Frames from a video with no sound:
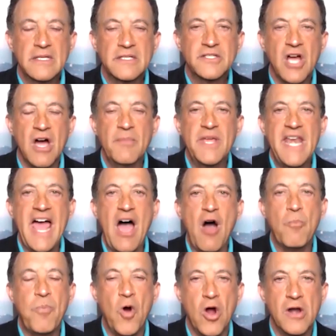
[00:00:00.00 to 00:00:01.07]
coming
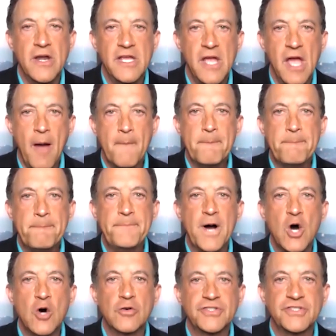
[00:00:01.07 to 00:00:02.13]
out party
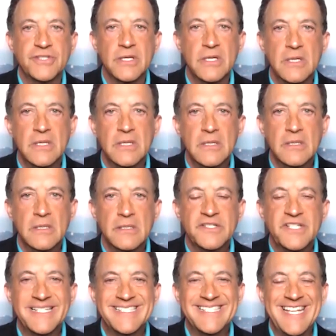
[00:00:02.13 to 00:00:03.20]
post
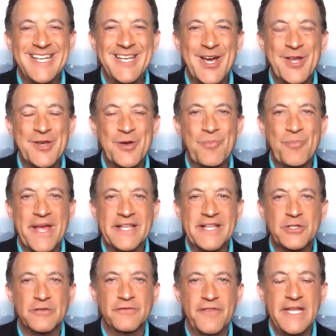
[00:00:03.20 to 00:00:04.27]
1600
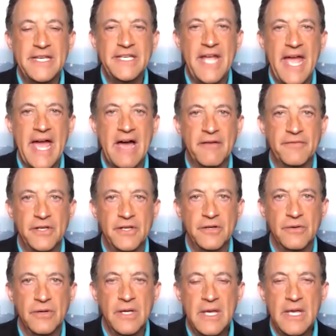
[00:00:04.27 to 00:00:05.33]
Pennsylvania Avenue.
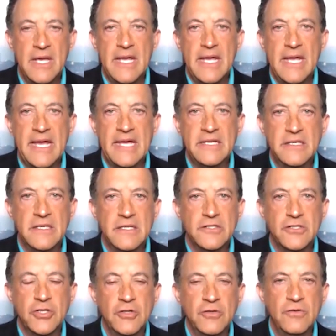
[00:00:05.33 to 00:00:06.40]
And
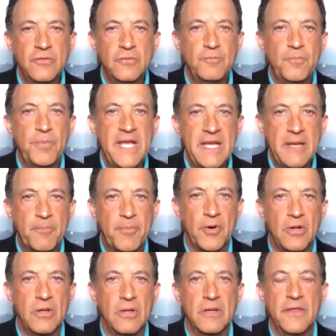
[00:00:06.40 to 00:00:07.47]
two
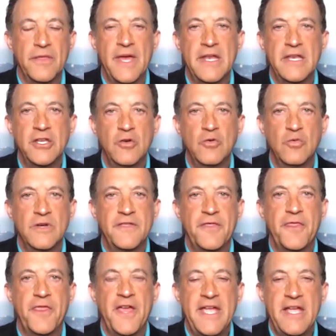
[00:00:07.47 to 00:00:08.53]
people that you would
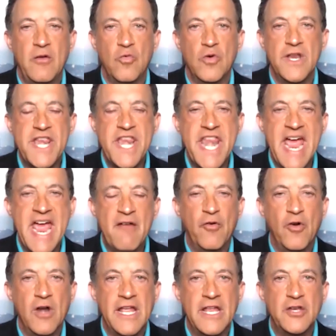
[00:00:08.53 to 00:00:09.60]
think would
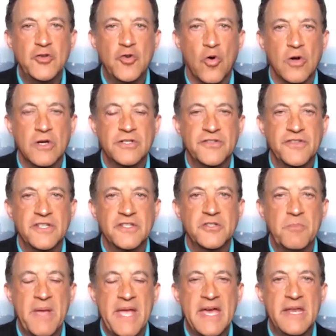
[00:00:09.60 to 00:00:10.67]
never endorse
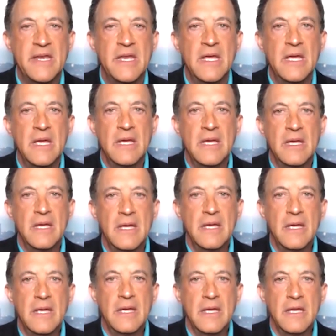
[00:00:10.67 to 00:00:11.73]
this man,
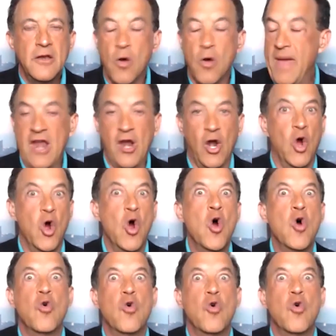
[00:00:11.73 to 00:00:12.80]
no matter
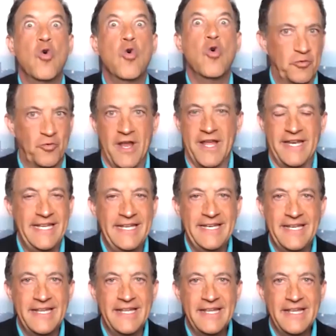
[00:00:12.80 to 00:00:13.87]
who was
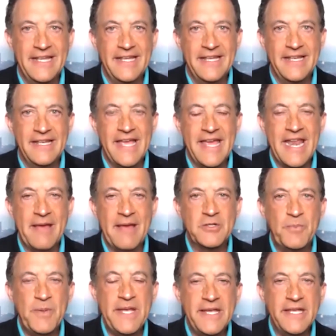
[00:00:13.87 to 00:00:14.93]
running. And I'm
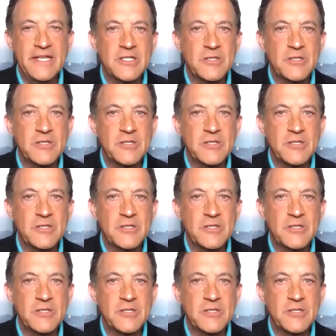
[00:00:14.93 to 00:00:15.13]
speaking